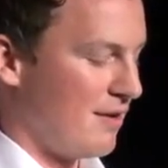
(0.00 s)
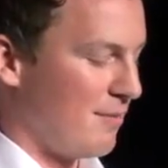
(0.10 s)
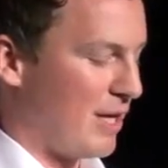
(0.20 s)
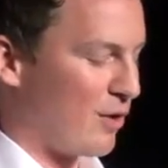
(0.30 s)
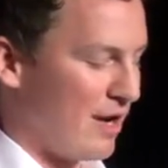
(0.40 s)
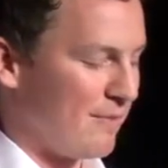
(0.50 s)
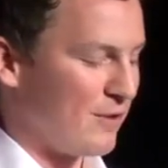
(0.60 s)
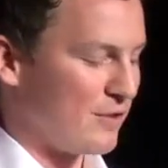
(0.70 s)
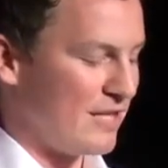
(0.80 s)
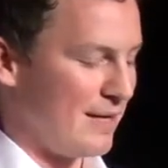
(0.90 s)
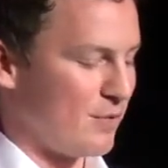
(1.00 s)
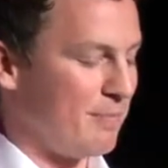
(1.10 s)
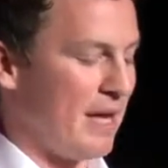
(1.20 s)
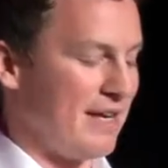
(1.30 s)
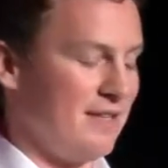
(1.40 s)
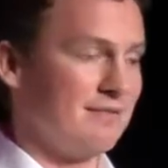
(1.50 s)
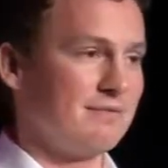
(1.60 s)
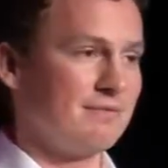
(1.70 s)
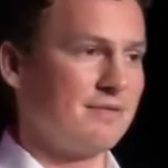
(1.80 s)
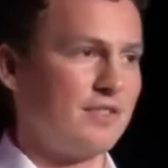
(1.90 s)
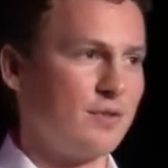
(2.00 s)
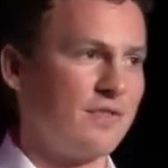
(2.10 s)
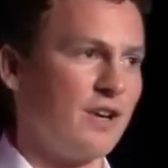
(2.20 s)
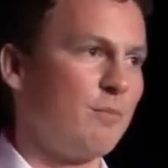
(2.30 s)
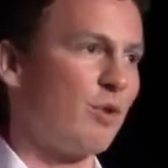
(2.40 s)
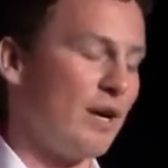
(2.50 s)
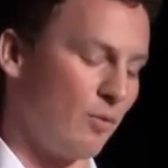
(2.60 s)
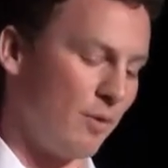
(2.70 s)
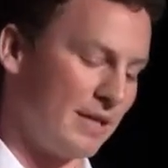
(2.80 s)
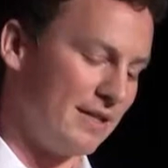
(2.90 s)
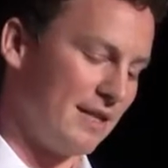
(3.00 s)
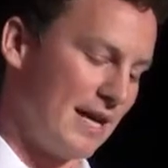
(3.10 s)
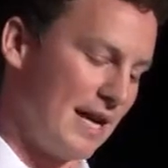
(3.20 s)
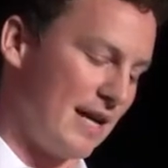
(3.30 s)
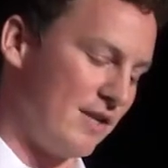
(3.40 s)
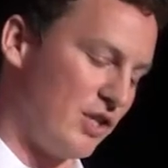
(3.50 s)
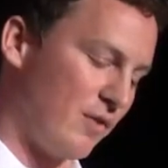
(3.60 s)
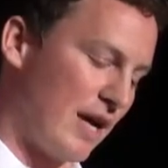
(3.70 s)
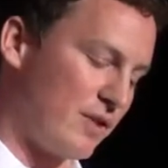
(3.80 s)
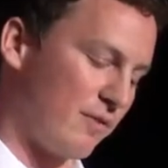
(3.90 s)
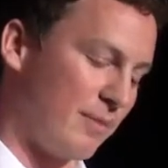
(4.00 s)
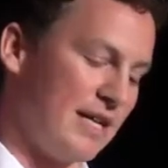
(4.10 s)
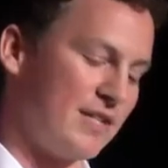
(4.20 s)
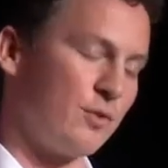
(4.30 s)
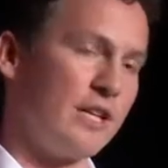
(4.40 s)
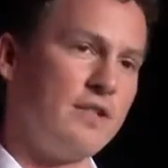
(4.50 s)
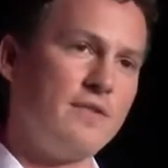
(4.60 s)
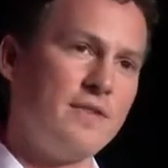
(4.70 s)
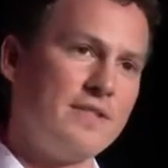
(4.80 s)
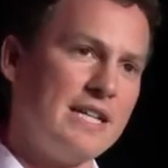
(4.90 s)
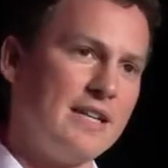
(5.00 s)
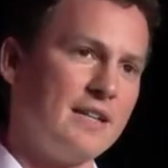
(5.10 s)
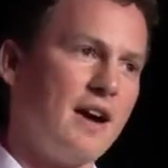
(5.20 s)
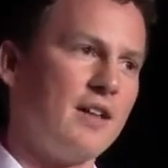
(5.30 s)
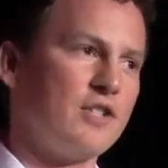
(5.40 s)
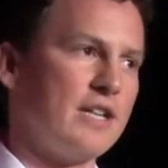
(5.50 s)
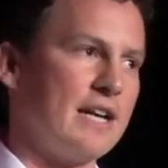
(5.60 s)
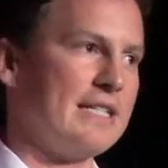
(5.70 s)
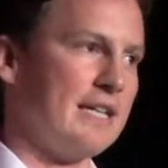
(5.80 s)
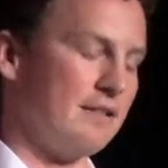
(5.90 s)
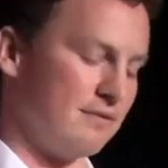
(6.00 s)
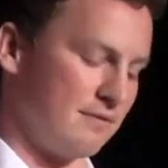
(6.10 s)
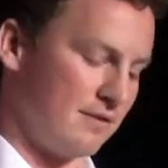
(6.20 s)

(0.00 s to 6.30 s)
My grandmother's name was Betty. She was a very bright woman, and she graduated from high school at age 15 and college at 19.